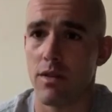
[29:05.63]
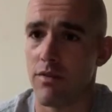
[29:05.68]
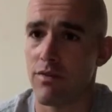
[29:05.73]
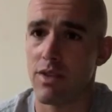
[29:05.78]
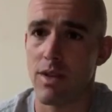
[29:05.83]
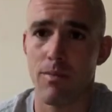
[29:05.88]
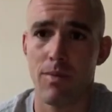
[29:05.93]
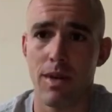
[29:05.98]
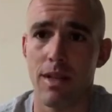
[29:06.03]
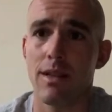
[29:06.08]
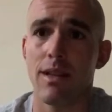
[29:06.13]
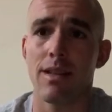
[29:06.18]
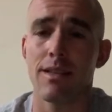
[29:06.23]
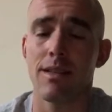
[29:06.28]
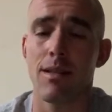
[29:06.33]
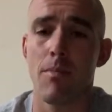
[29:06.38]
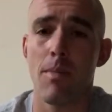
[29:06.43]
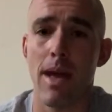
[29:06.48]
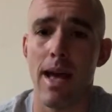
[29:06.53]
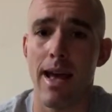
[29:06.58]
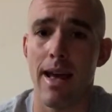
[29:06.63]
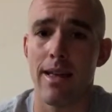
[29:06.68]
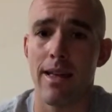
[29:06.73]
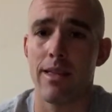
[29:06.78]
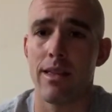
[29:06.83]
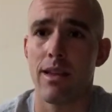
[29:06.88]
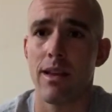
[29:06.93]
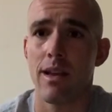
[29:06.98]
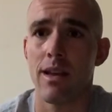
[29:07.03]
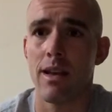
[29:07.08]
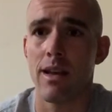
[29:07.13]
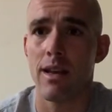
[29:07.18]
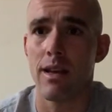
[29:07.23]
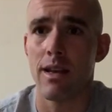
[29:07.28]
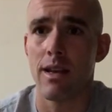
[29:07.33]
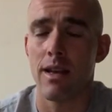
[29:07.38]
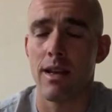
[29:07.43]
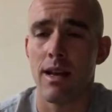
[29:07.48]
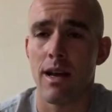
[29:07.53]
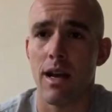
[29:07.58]
If somebody does the math,
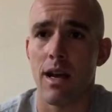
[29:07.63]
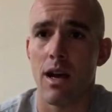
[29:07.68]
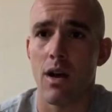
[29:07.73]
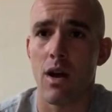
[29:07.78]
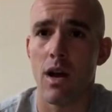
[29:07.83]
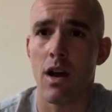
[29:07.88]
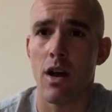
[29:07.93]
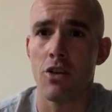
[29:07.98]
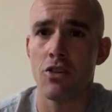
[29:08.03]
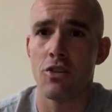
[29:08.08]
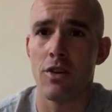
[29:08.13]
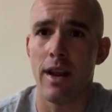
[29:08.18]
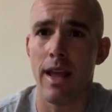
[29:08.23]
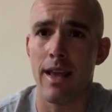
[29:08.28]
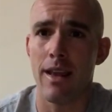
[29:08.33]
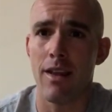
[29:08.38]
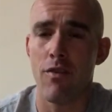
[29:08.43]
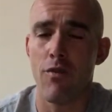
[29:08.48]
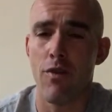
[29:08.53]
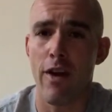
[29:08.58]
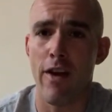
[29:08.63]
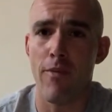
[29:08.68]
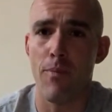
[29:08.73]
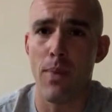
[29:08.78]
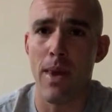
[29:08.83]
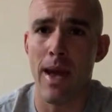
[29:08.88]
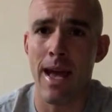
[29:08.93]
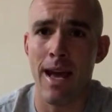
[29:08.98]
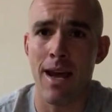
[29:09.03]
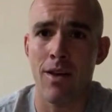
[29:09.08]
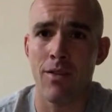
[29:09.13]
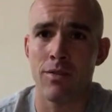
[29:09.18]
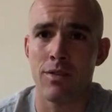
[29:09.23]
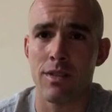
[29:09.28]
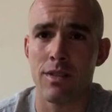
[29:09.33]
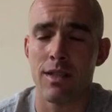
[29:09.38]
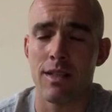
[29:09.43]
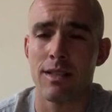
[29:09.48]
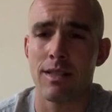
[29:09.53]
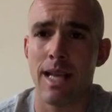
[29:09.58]
185
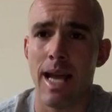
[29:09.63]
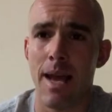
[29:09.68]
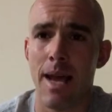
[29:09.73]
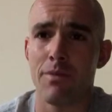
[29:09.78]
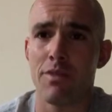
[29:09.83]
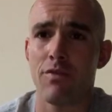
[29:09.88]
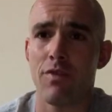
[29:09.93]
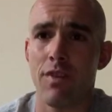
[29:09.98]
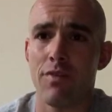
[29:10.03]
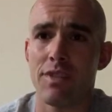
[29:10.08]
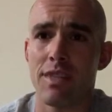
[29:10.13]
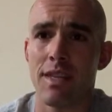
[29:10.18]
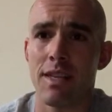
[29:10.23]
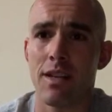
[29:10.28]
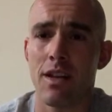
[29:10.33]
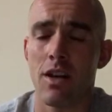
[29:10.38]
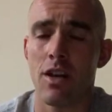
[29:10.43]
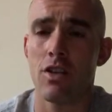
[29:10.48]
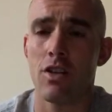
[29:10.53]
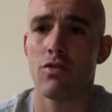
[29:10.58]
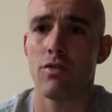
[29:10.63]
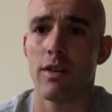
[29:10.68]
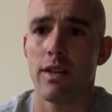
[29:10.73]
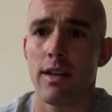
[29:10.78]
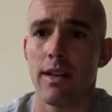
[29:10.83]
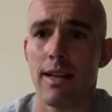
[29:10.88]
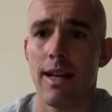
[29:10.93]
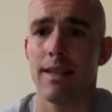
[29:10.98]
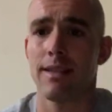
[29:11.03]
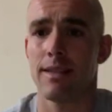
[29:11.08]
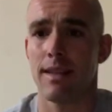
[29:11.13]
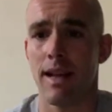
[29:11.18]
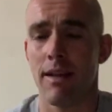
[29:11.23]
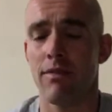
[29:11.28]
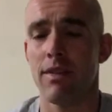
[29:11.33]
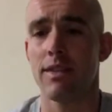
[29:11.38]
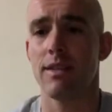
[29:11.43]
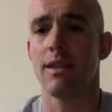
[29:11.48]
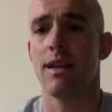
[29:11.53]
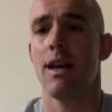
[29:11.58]
pounds times 1500, that's
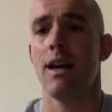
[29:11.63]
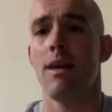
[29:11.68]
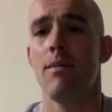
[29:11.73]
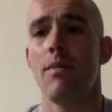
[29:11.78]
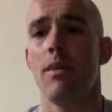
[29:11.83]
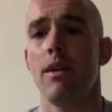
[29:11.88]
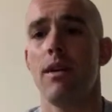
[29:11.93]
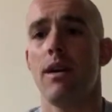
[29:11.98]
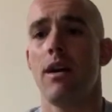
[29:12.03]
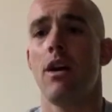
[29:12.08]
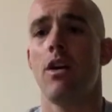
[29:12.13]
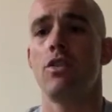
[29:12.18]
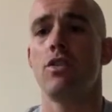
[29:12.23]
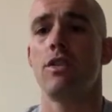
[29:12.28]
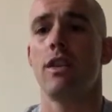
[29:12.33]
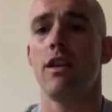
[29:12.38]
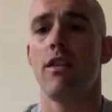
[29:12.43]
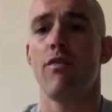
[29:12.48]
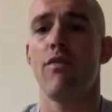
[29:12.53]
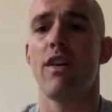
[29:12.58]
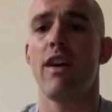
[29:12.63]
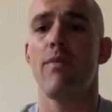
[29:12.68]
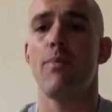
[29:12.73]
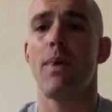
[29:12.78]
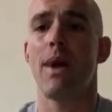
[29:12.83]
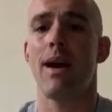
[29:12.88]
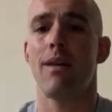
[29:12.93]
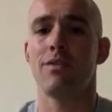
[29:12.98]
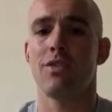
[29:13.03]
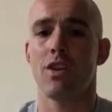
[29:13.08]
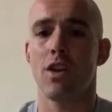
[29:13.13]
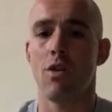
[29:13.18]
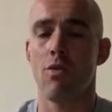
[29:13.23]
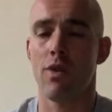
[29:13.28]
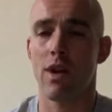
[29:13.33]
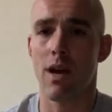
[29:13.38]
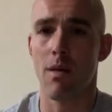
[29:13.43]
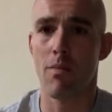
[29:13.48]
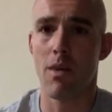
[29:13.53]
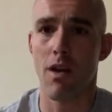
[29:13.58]
every time 185 pounds
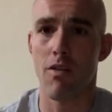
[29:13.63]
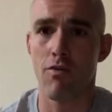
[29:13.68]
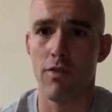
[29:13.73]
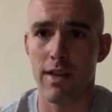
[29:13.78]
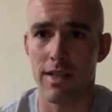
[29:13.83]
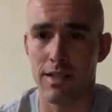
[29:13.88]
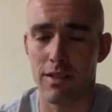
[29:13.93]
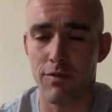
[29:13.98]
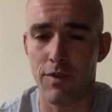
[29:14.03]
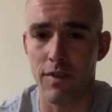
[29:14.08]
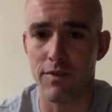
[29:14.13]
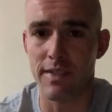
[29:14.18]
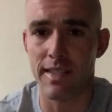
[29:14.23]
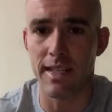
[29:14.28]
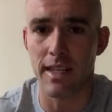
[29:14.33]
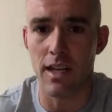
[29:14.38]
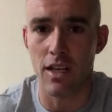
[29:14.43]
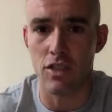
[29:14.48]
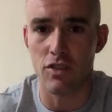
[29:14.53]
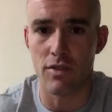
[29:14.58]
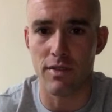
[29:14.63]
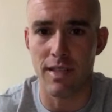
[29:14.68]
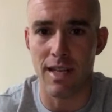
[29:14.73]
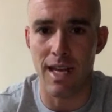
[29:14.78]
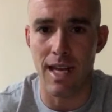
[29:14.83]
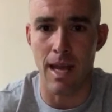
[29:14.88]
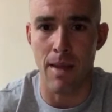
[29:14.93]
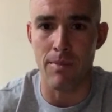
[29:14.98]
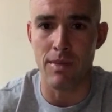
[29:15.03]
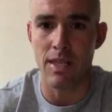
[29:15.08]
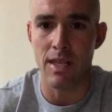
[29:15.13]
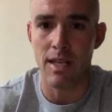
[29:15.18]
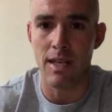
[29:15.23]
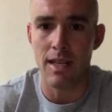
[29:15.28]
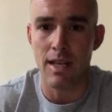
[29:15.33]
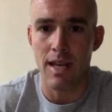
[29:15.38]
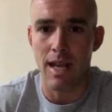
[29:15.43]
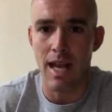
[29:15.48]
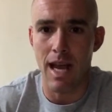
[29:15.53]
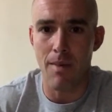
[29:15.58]
going on my wrist 1500 times,
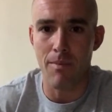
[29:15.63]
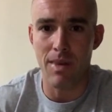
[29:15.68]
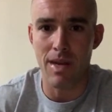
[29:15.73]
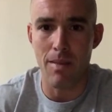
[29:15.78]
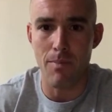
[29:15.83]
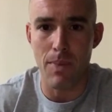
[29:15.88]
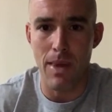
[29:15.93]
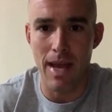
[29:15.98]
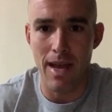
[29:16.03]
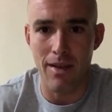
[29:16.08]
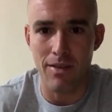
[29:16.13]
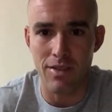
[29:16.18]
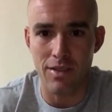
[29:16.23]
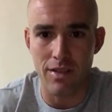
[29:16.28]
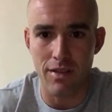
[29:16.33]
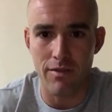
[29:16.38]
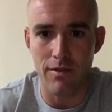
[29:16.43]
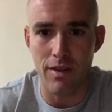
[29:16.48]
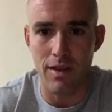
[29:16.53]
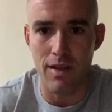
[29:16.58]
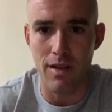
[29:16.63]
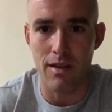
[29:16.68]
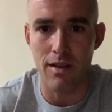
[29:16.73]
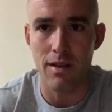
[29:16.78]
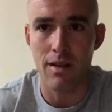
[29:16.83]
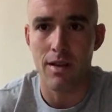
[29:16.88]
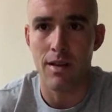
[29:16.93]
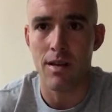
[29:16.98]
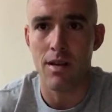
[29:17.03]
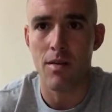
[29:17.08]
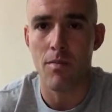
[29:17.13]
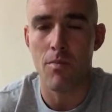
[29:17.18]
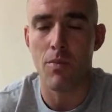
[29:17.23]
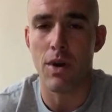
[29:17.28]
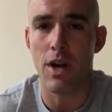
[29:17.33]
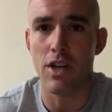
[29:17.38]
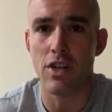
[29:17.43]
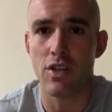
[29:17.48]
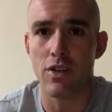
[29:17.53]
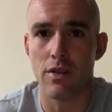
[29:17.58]
how many pounds of uh,
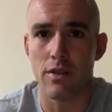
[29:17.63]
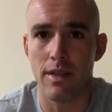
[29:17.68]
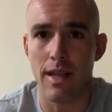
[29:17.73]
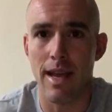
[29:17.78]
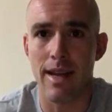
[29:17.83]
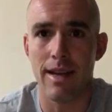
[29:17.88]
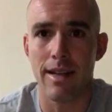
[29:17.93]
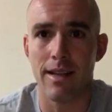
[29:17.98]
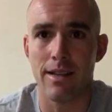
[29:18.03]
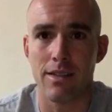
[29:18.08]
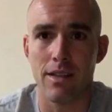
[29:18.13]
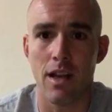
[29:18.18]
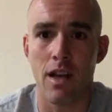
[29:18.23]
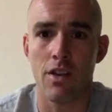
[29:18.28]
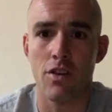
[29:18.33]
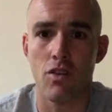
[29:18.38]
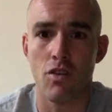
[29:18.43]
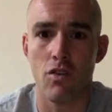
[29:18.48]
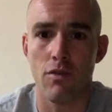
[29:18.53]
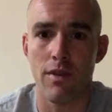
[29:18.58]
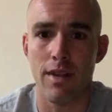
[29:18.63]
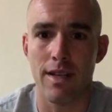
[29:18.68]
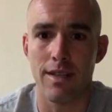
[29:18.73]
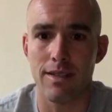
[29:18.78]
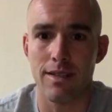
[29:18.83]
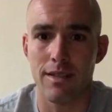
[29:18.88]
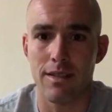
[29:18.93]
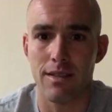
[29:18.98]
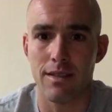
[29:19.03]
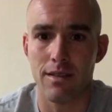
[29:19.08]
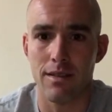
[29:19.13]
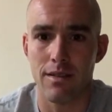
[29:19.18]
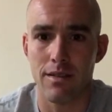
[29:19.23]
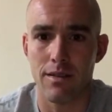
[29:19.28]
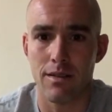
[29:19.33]
pressure that is on your wrists.